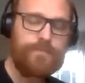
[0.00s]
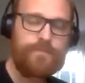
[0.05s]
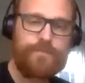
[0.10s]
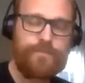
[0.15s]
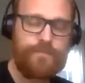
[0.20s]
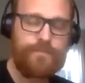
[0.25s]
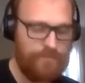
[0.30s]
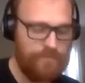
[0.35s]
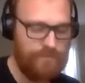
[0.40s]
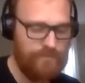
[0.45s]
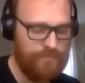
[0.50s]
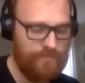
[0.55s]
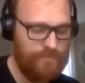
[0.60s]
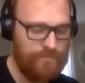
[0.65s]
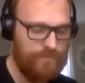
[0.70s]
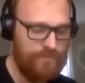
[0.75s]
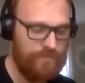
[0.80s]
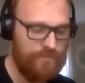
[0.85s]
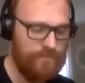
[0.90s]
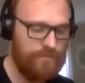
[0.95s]

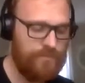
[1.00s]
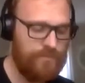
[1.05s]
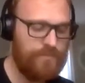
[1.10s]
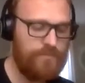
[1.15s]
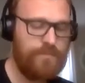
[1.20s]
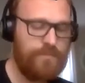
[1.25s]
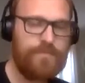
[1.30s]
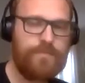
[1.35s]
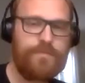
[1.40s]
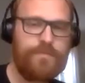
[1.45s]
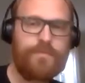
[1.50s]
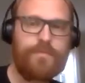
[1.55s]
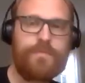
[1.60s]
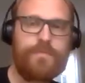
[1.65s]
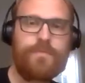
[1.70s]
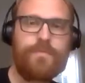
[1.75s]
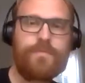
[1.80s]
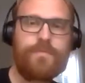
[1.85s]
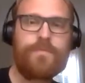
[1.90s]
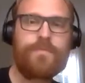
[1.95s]

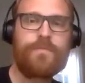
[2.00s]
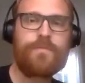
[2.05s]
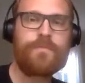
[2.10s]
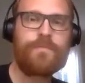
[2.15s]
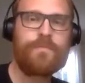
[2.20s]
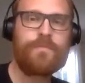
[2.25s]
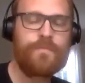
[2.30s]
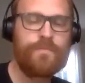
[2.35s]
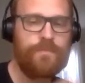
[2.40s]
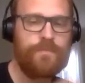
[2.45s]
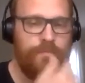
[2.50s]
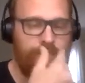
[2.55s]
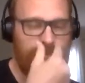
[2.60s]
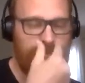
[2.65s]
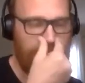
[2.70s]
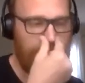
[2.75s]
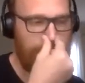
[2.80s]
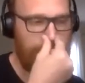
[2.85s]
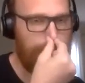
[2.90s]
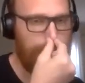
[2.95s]

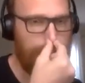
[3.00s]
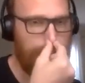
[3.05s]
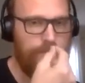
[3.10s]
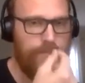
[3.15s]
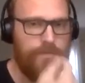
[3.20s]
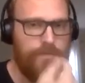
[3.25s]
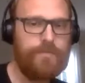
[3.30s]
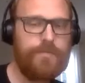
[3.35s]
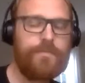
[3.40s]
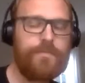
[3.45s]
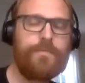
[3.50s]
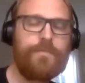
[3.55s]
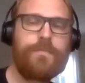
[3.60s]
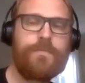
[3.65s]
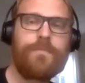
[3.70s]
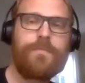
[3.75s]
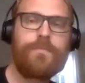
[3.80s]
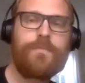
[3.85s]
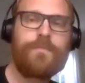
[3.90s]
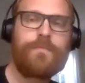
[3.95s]

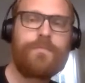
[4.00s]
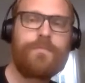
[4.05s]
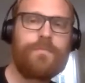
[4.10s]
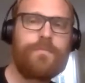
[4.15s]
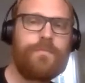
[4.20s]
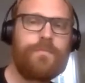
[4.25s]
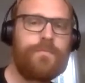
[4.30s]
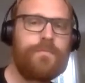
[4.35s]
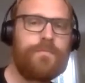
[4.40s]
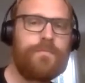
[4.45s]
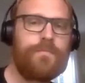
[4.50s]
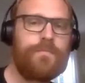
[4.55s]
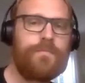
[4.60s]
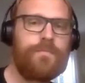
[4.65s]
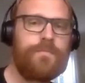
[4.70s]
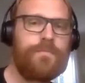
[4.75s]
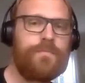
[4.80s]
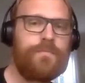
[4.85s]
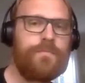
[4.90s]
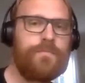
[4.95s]

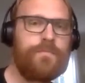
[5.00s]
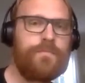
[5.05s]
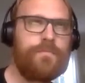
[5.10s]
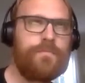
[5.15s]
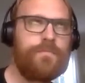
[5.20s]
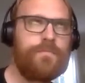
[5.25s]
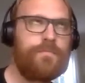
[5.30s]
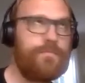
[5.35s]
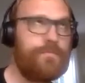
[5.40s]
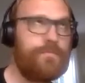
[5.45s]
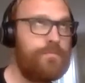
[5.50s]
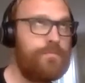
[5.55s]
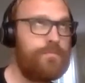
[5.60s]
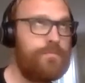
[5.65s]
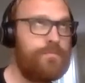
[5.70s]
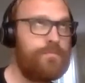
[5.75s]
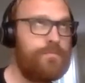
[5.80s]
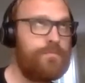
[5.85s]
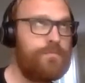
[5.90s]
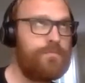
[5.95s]

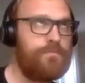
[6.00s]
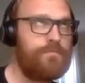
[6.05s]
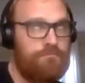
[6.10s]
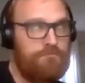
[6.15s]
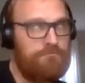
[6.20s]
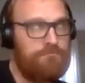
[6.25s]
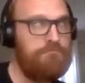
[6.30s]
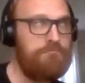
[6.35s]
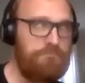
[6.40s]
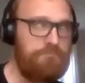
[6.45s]
The person shown says nothing.